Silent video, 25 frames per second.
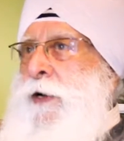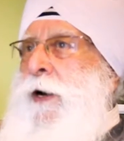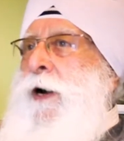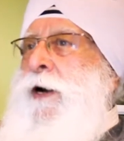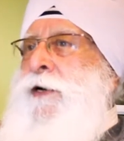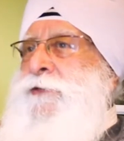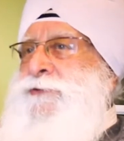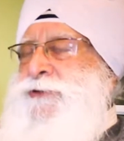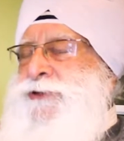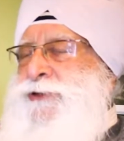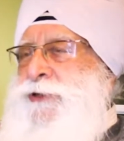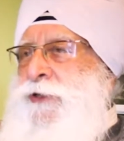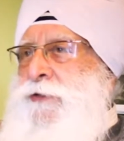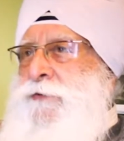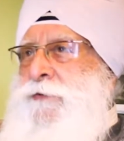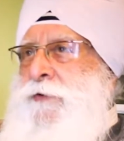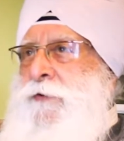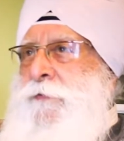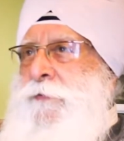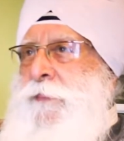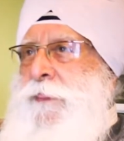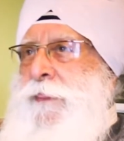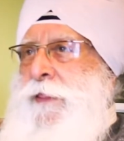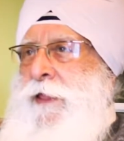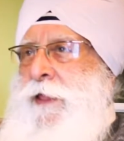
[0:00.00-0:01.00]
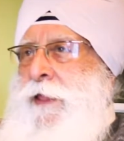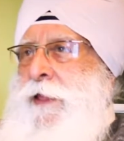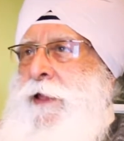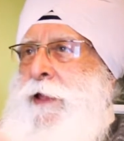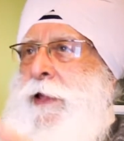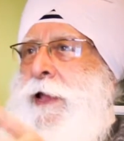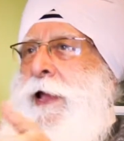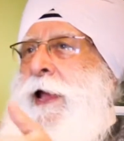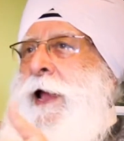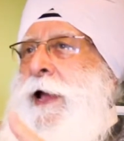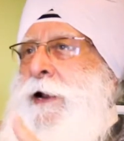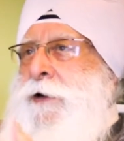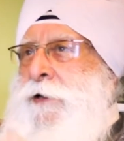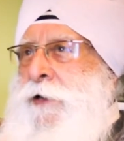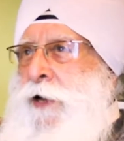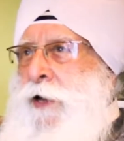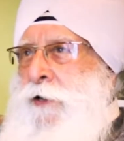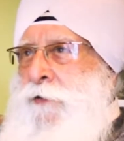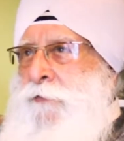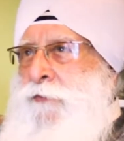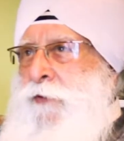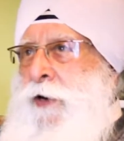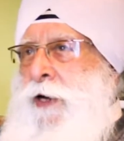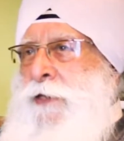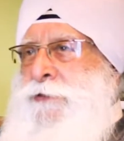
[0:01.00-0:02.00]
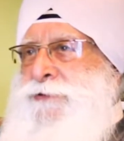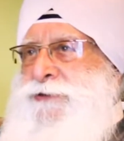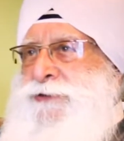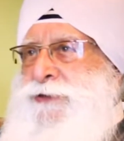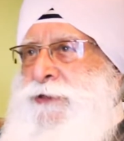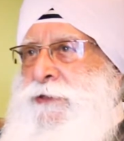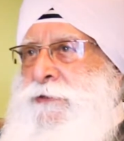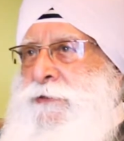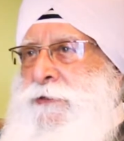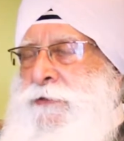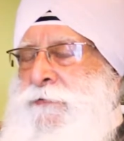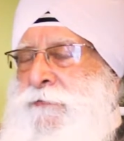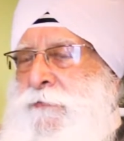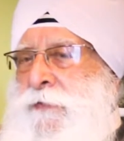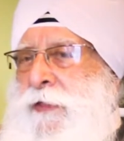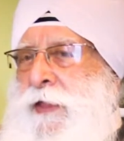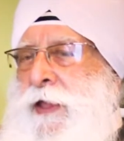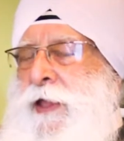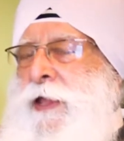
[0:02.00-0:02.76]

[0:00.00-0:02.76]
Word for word: our children and our grandchildren.